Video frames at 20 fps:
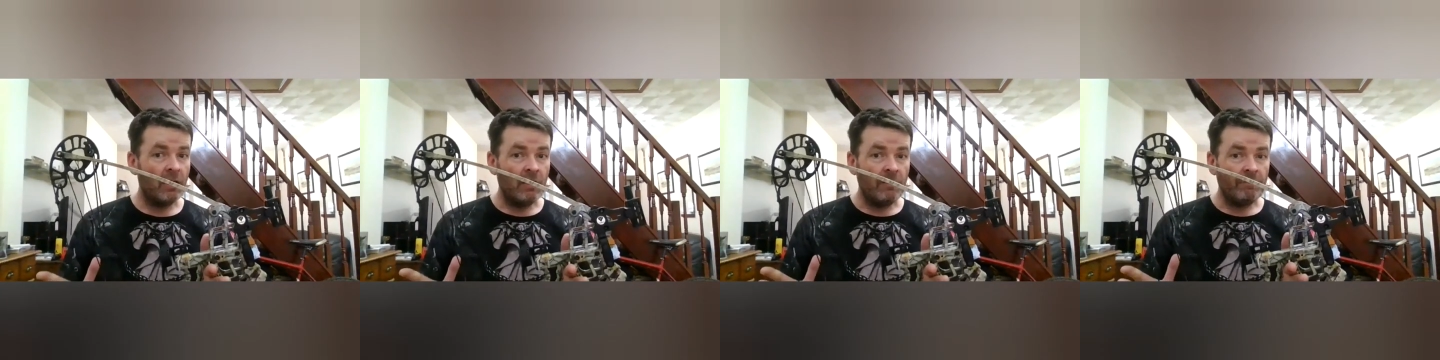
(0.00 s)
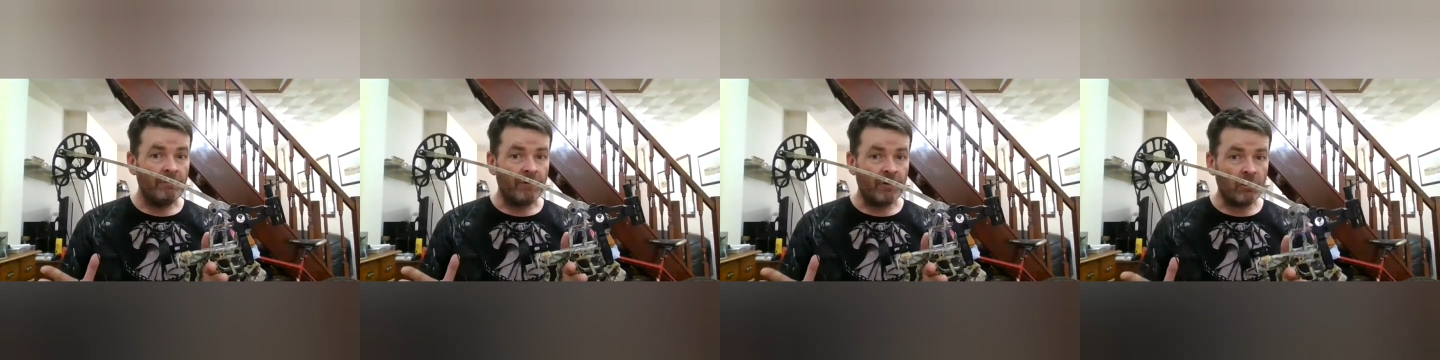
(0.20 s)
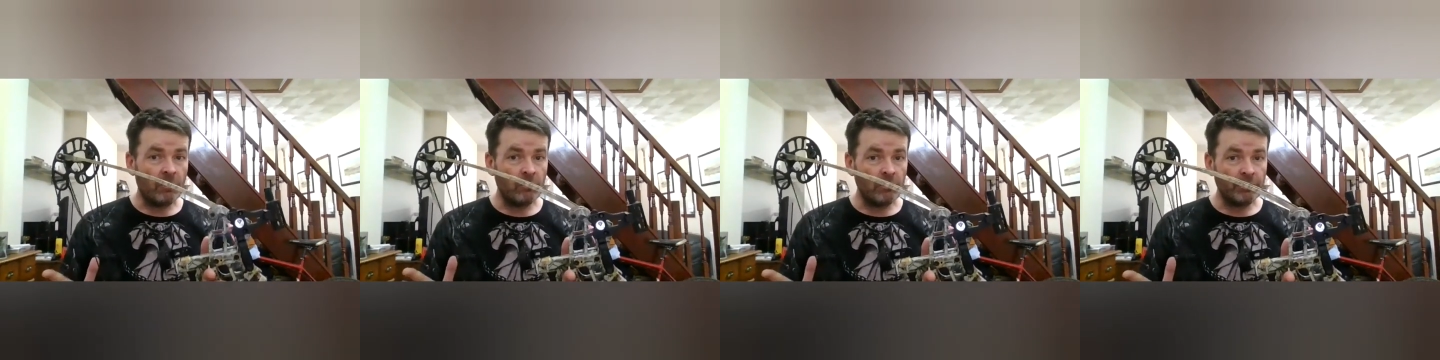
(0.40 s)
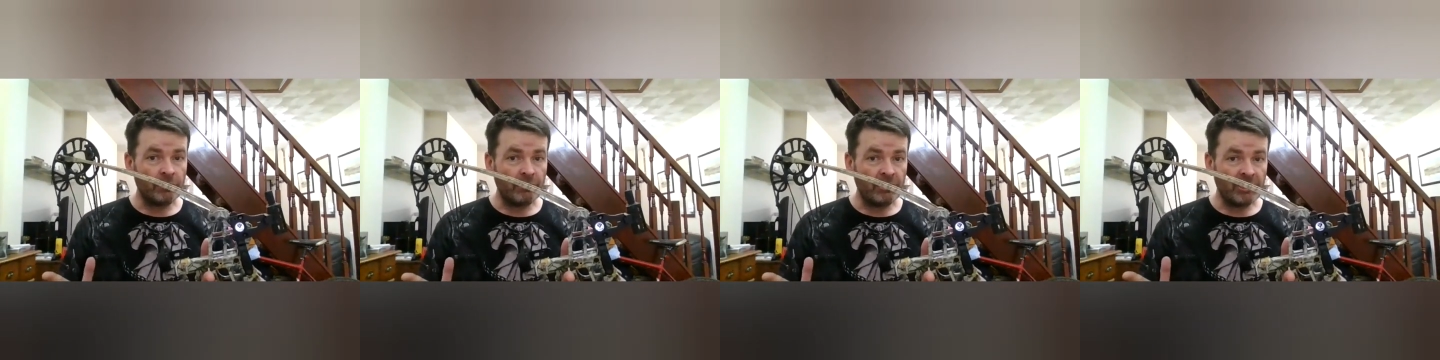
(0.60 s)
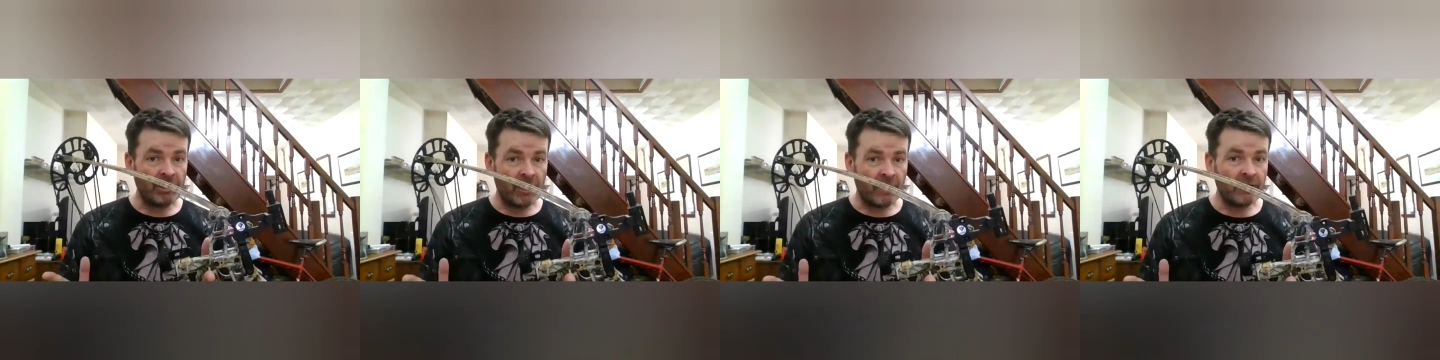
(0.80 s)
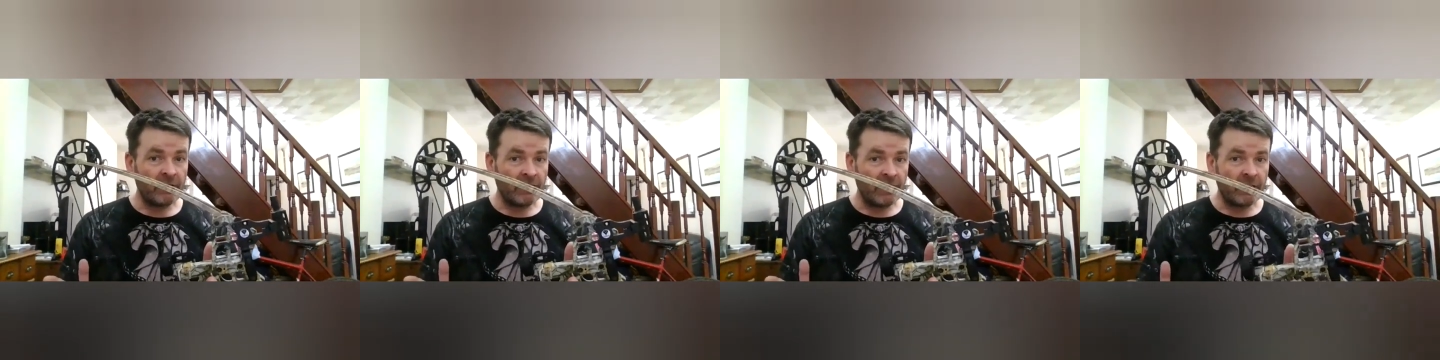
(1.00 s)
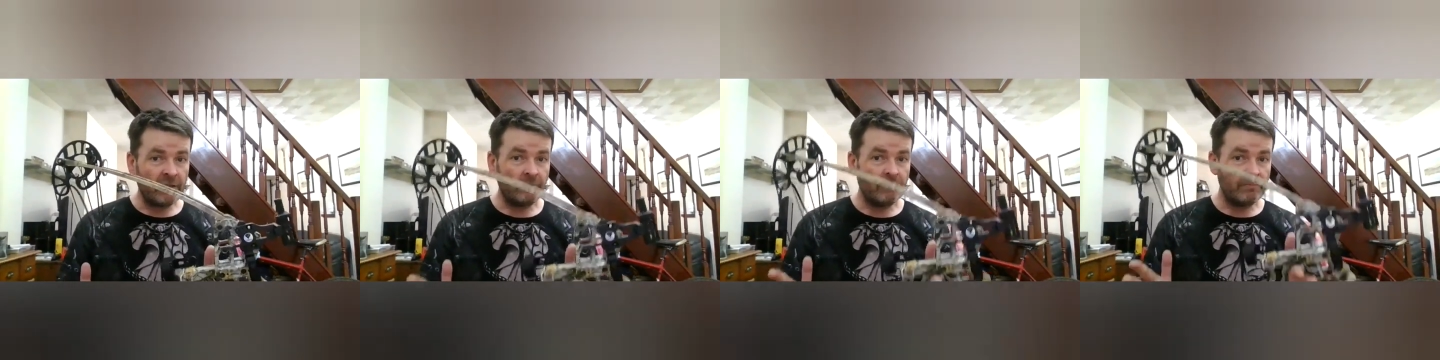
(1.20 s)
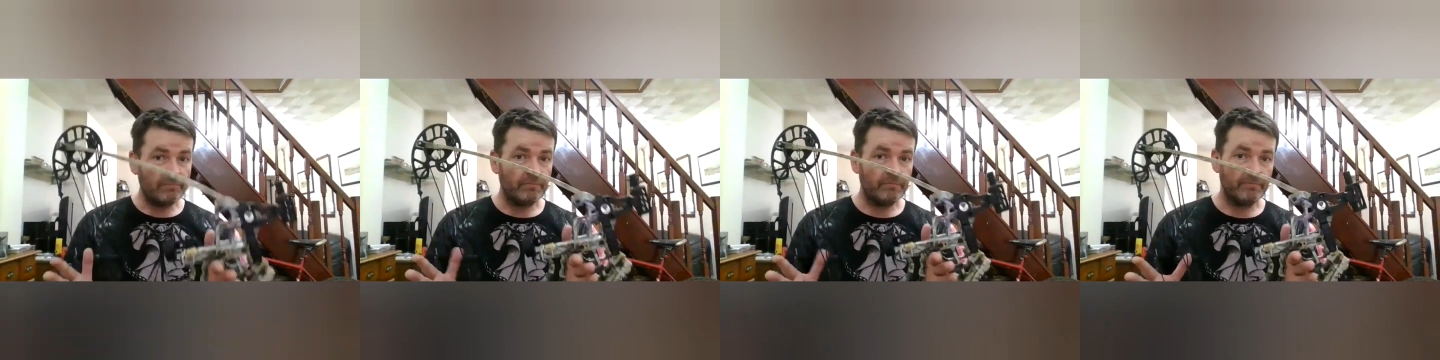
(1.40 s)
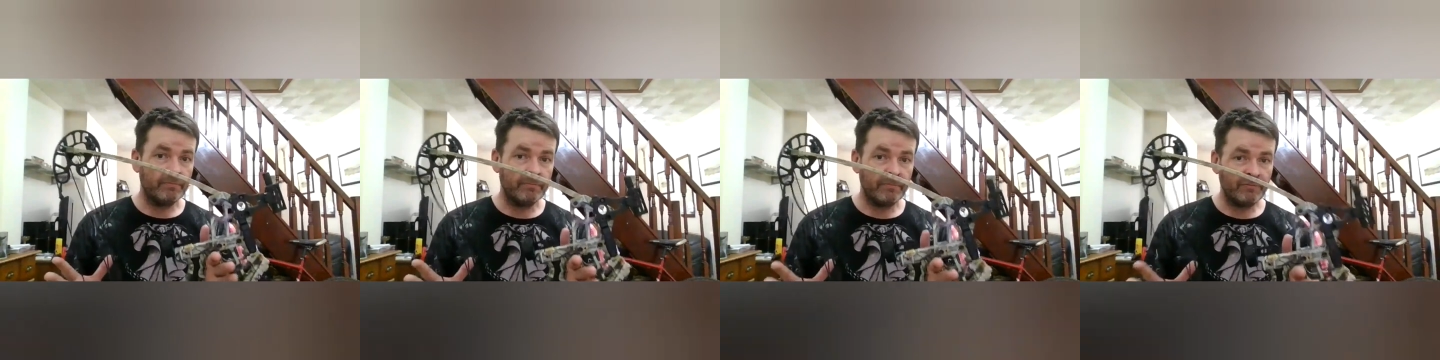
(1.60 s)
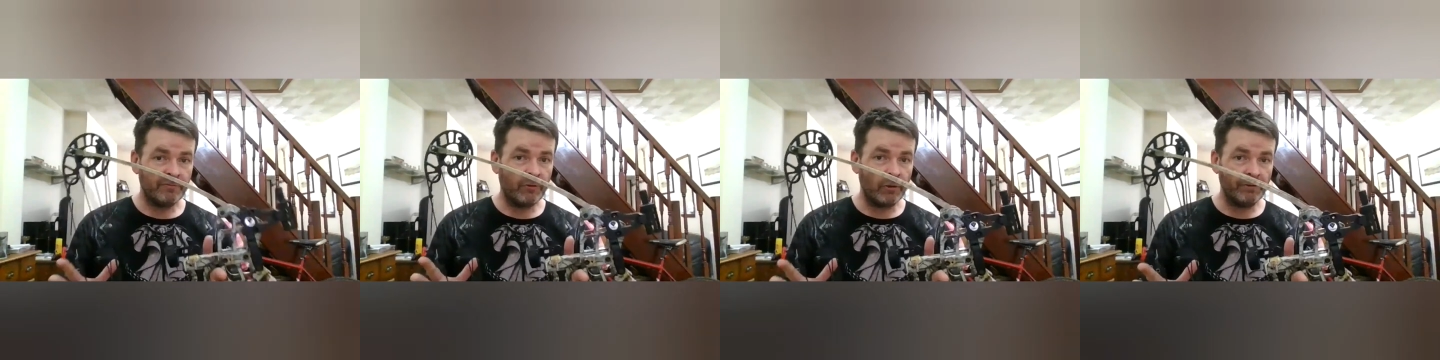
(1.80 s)
For close range hunting,
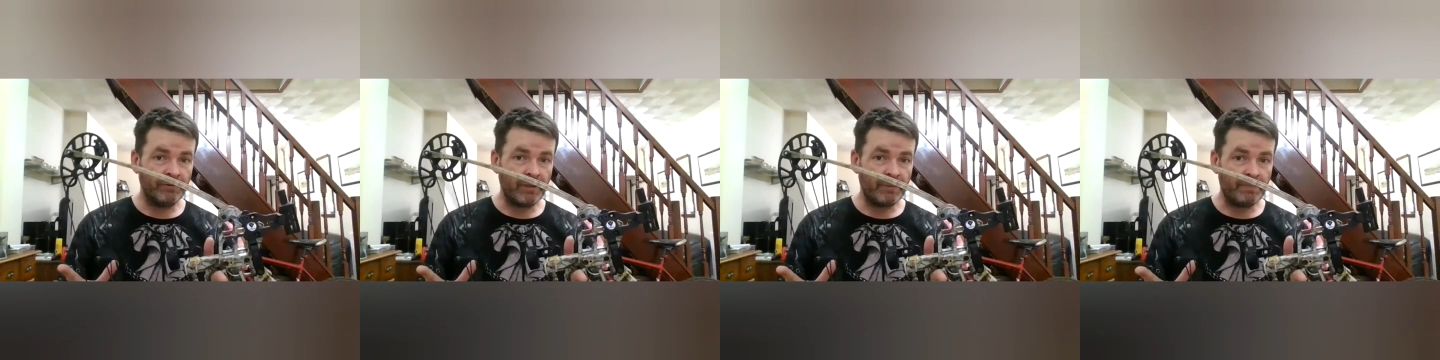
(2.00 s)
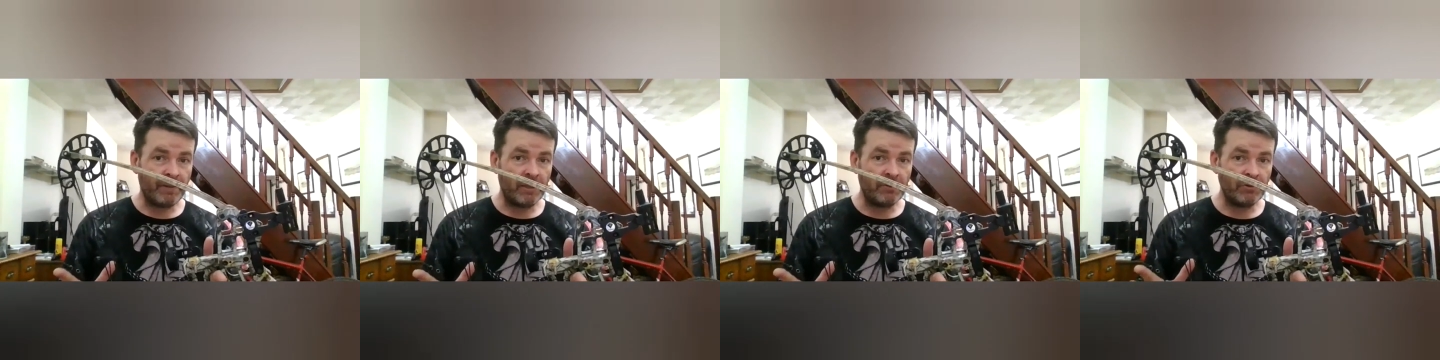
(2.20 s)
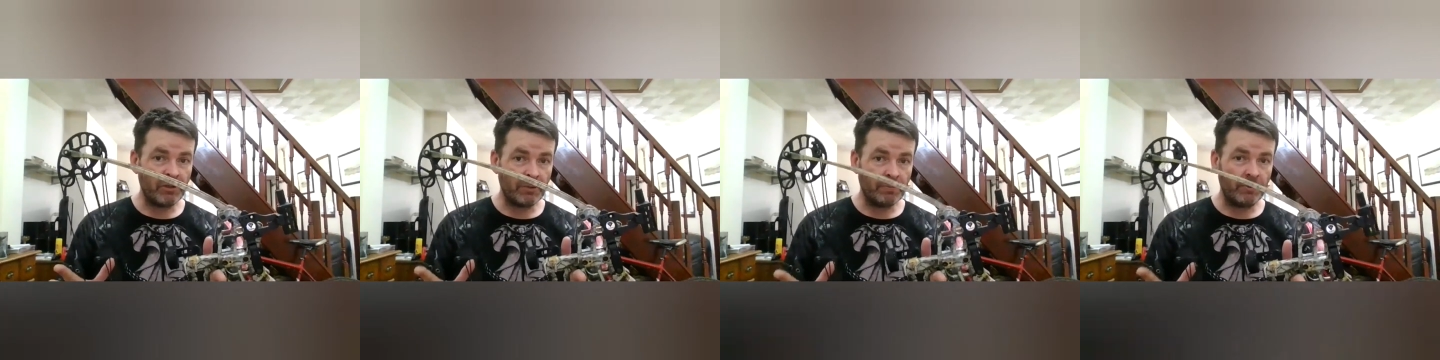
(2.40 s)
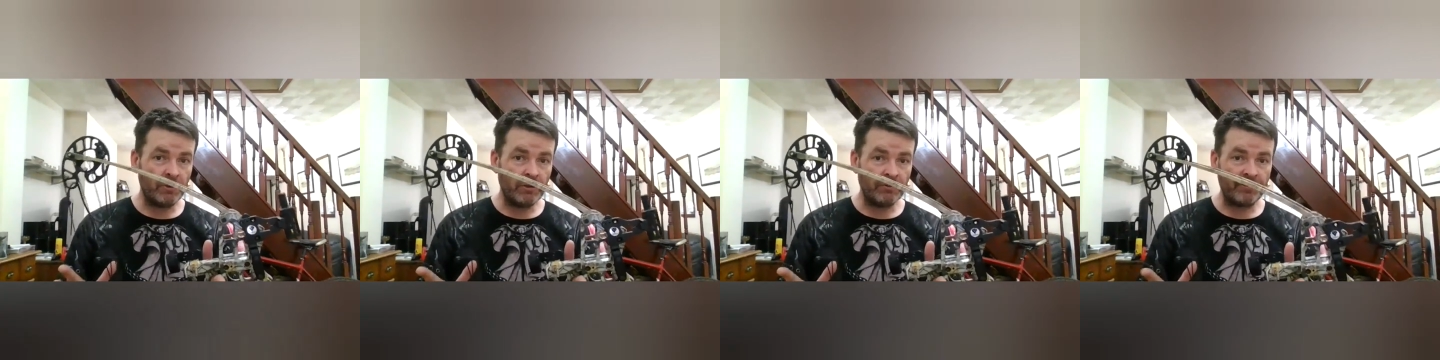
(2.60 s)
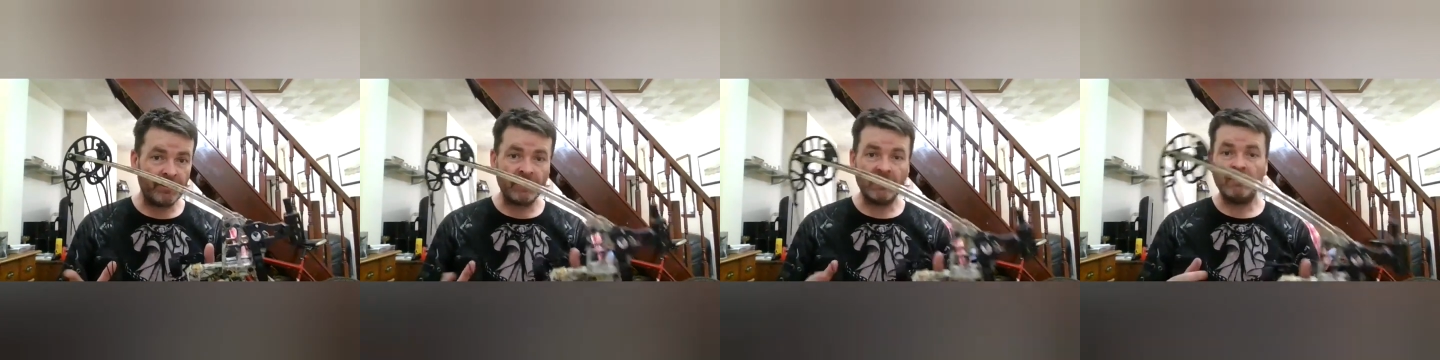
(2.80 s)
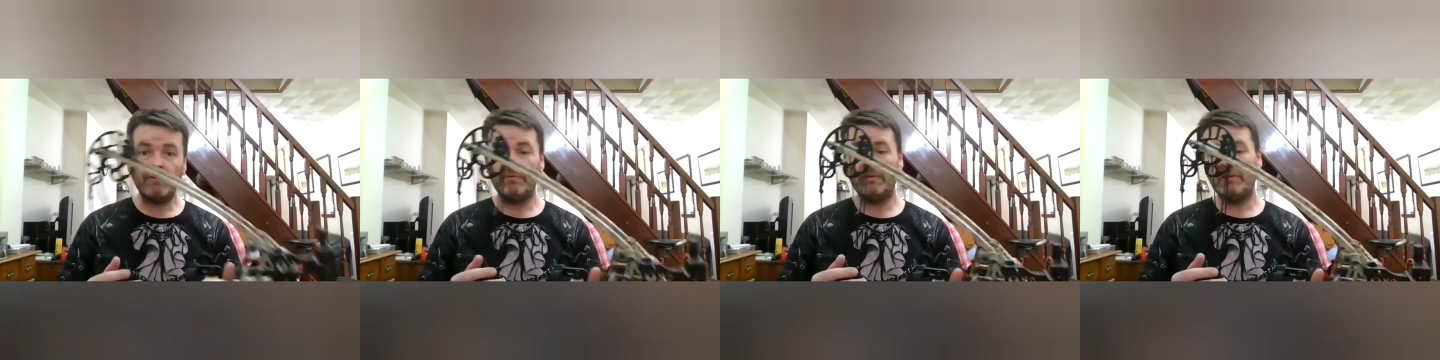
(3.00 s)
forty five pounds is perfect.